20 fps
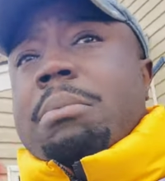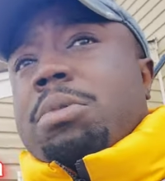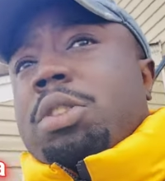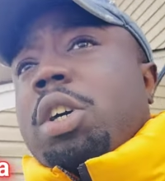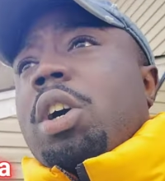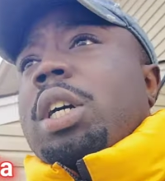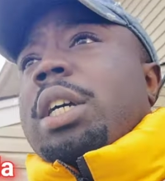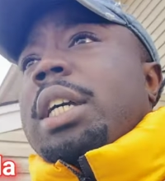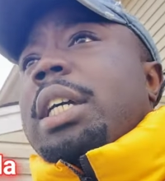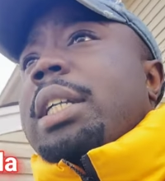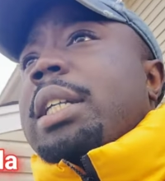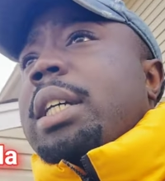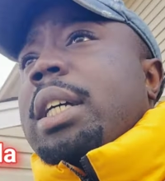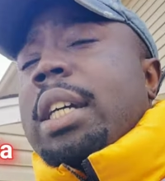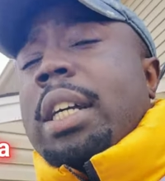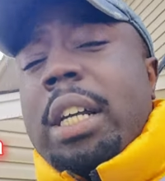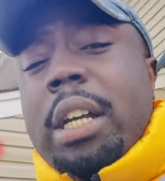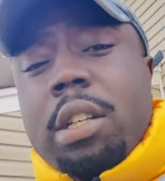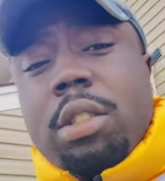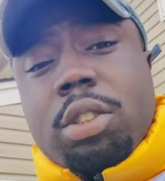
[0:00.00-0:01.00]
I'm talking
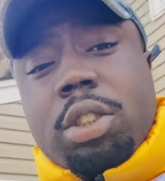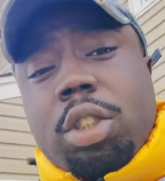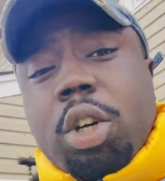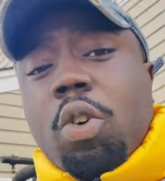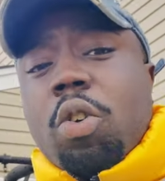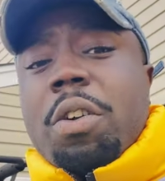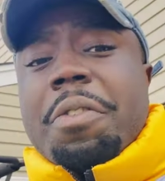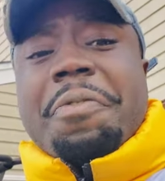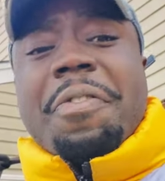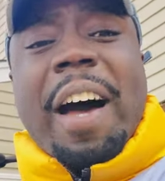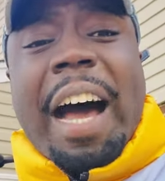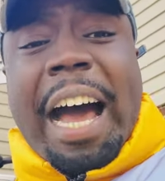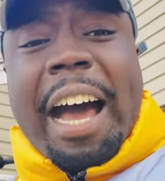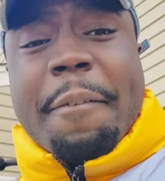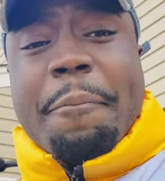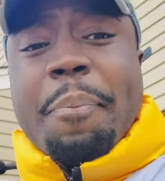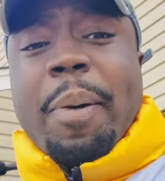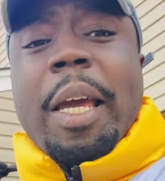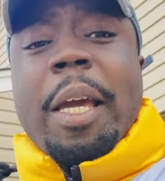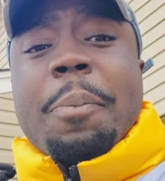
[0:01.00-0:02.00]
2 to
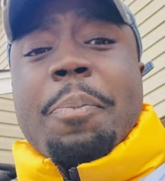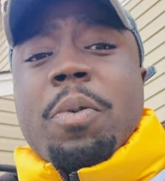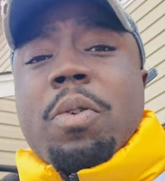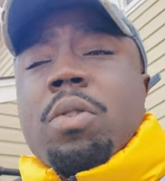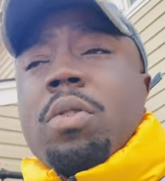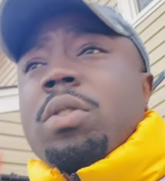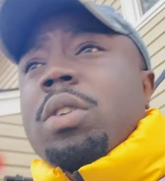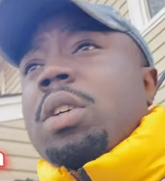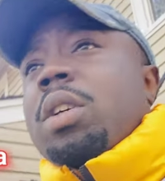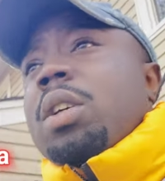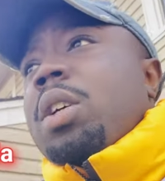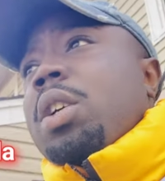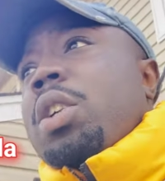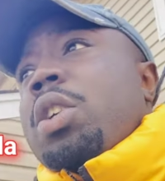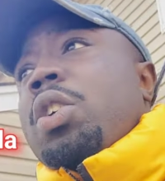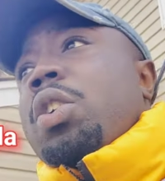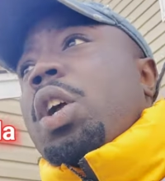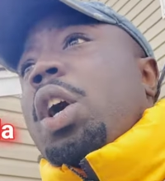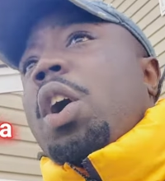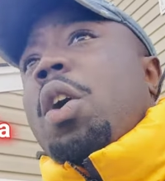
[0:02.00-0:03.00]
5 people,
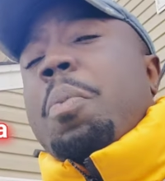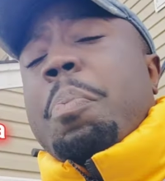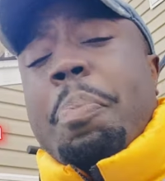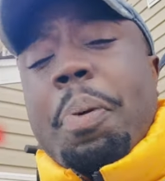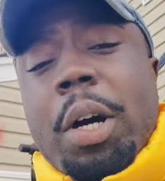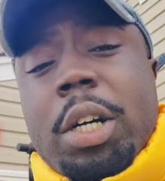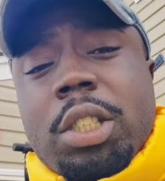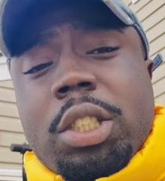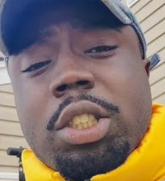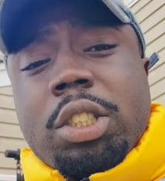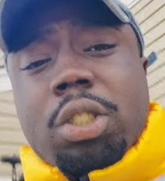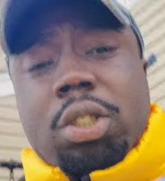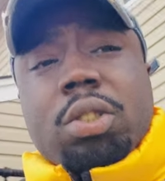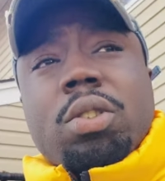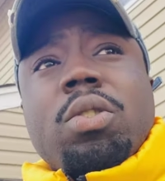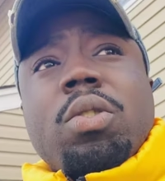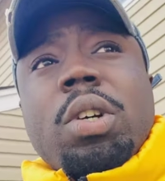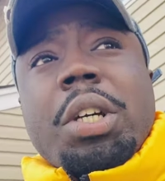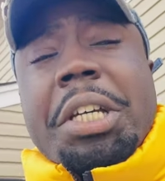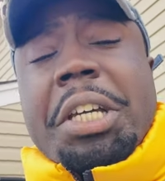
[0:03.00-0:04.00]
you know, punching
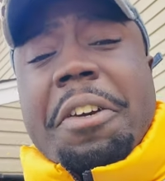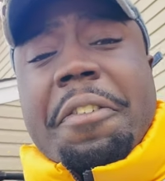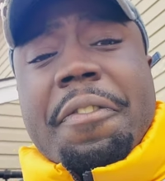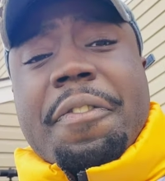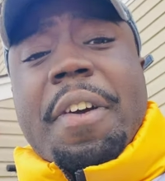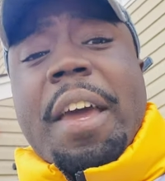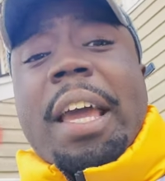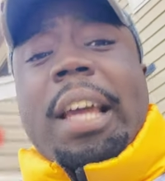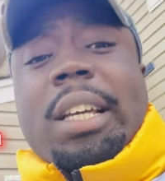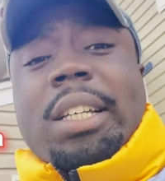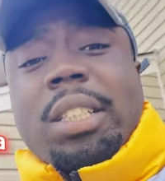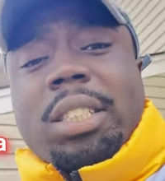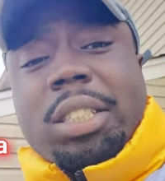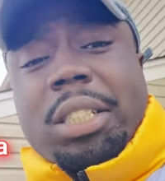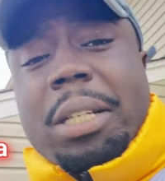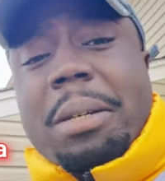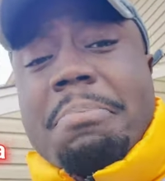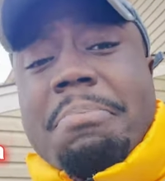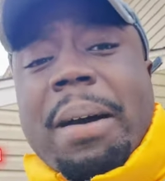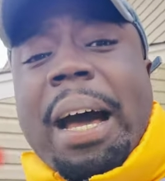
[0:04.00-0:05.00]
you in your
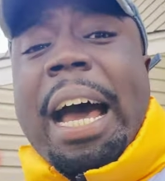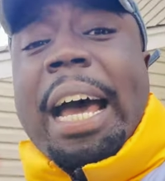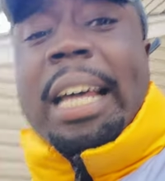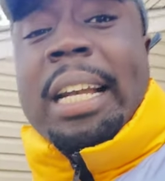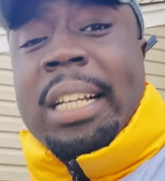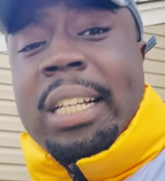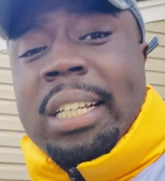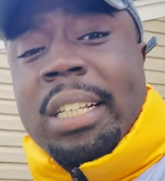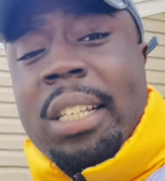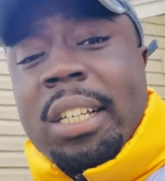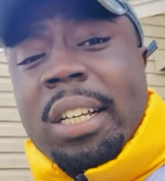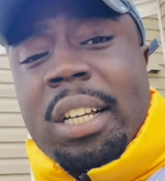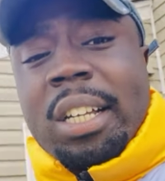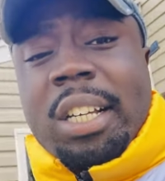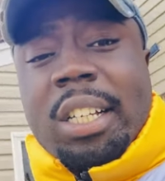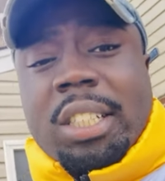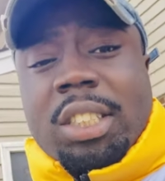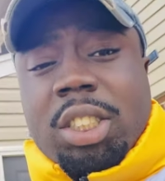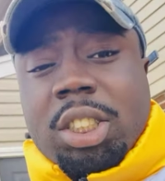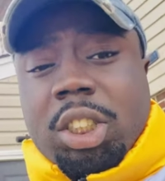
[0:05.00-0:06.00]
face, your body,
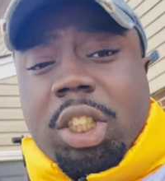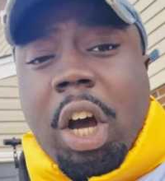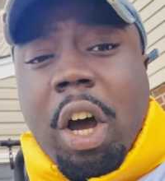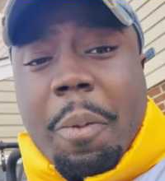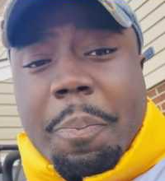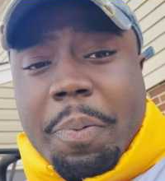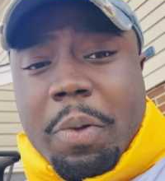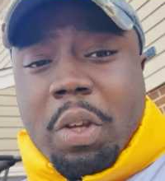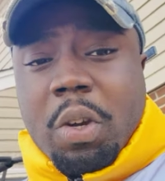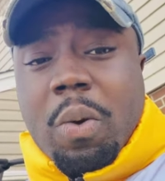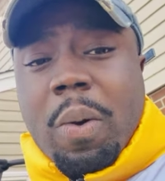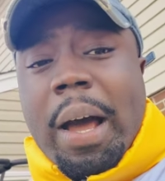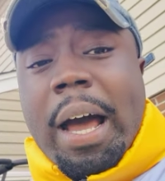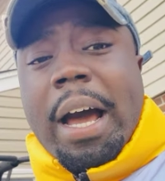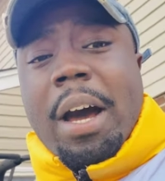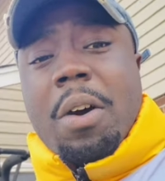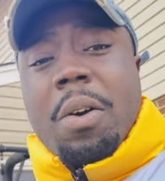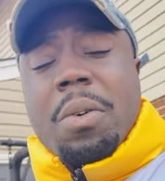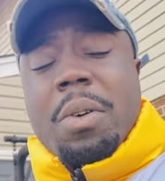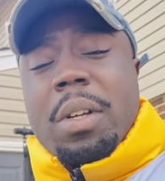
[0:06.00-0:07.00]
stomping you
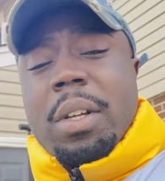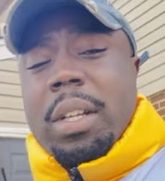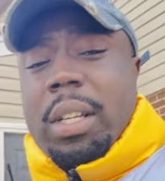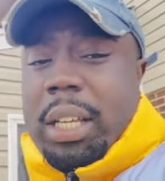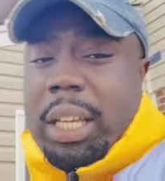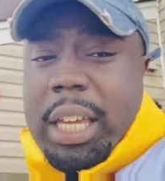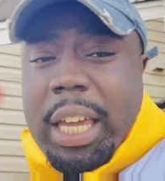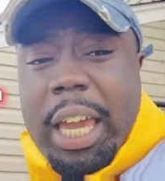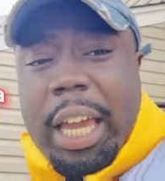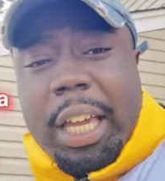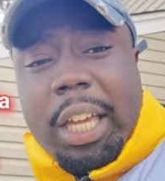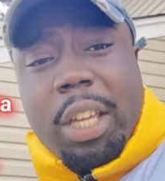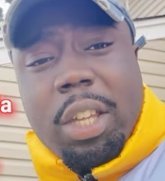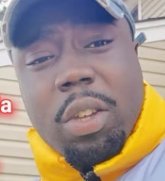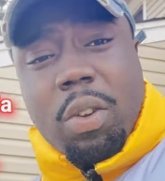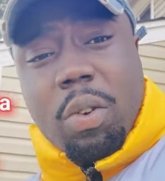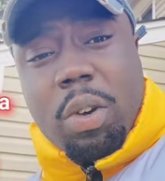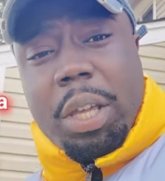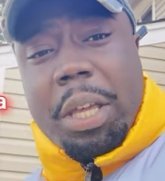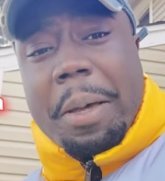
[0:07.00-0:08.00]
out,
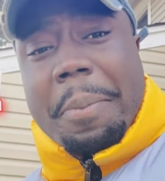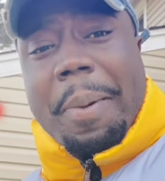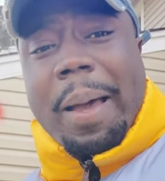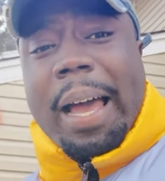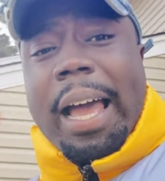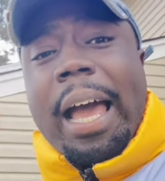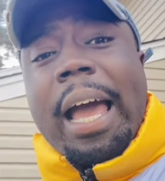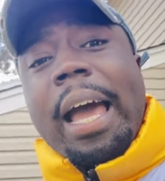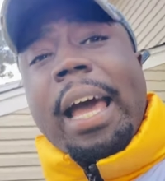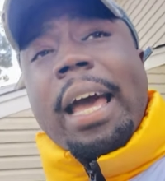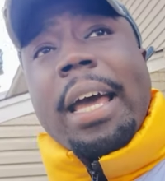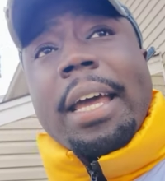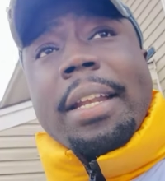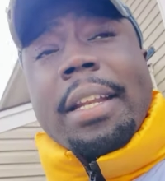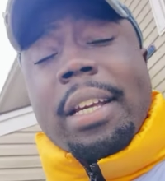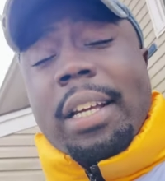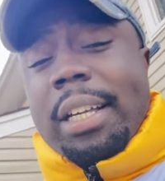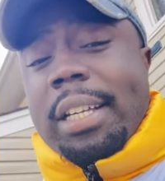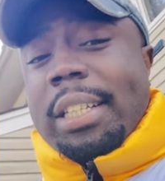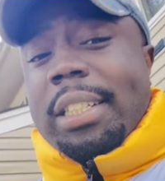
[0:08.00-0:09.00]
kicking you in your
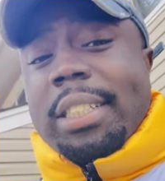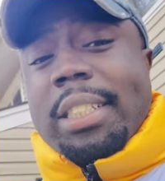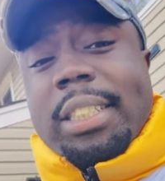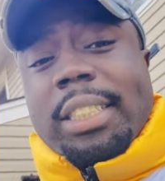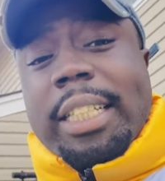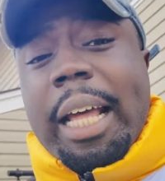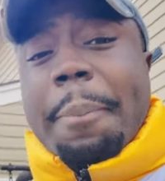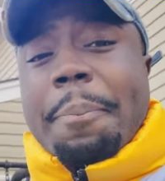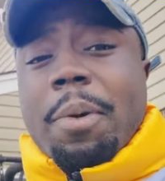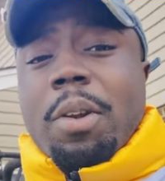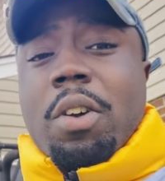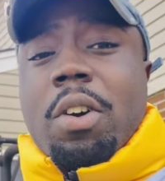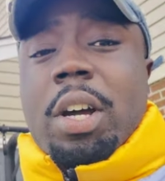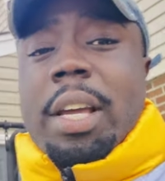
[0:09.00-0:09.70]
behind, stepping